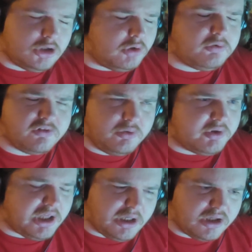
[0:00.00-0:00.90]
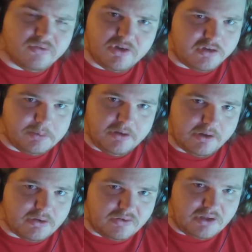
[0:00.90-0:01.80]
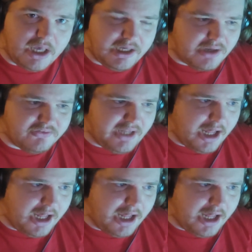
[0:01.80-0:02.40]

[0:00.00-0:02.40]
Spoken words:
still can't convince me that this guy has not